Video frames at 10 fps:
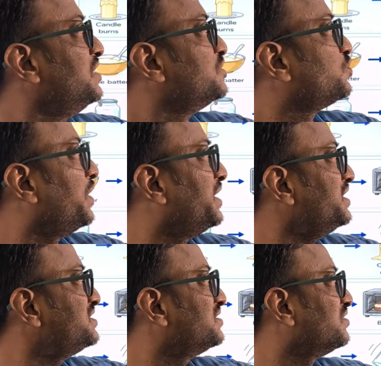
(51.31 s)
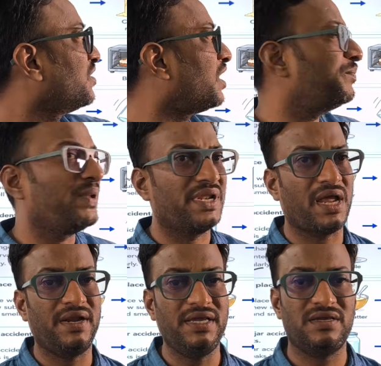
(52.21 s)
so it is
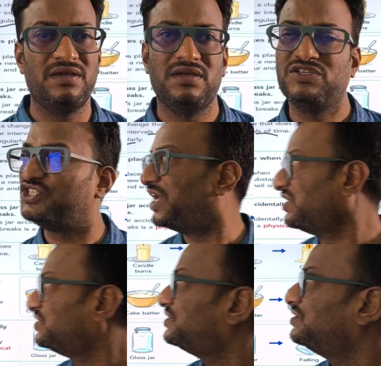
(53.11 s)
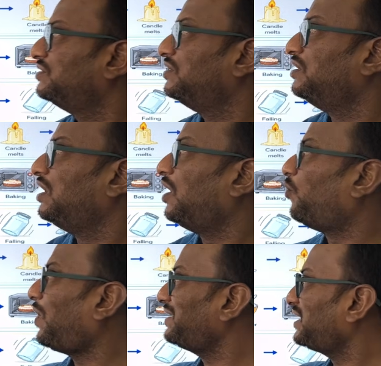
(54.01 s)
non-periodic change.
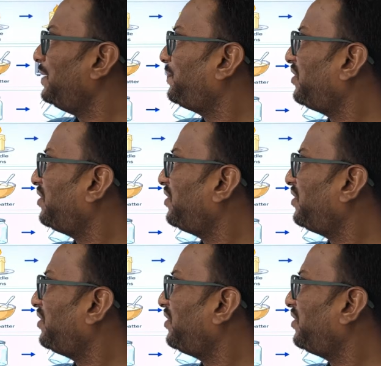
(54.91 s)
What type